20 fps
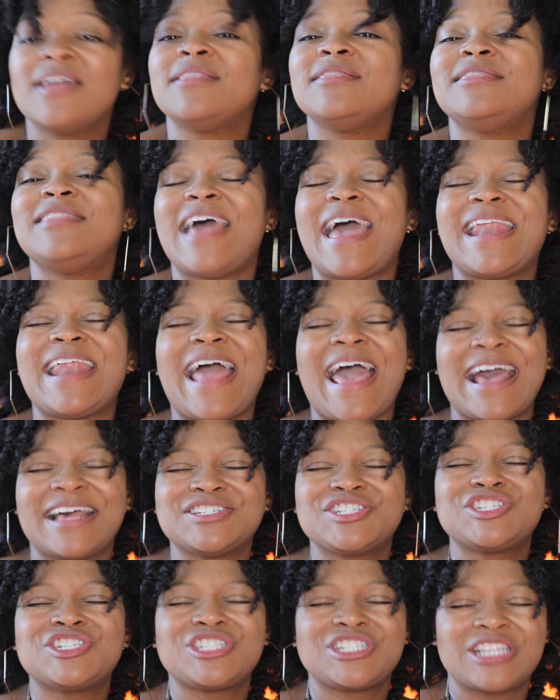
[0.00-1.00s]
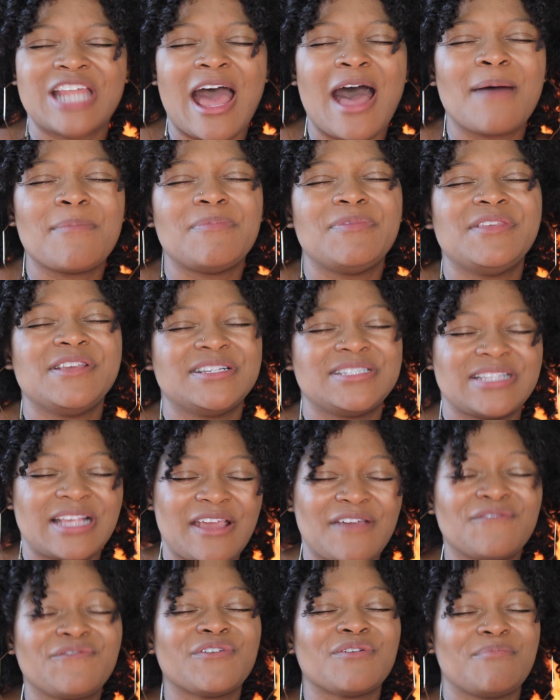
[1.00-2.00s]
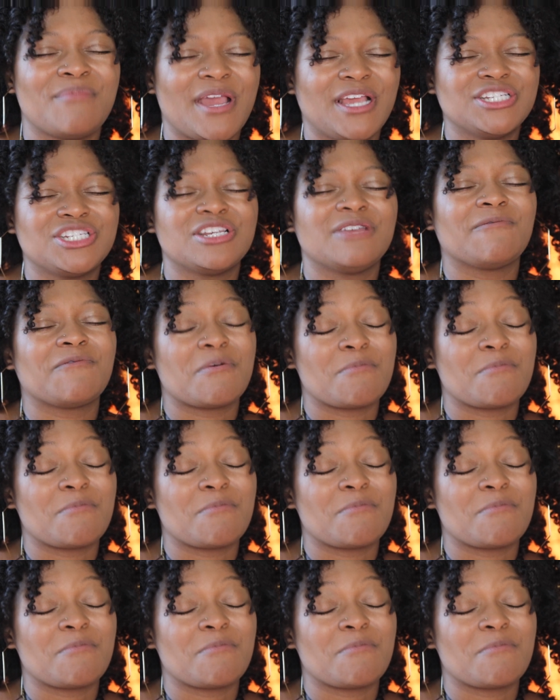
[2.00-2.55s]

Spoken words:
that has stopped this information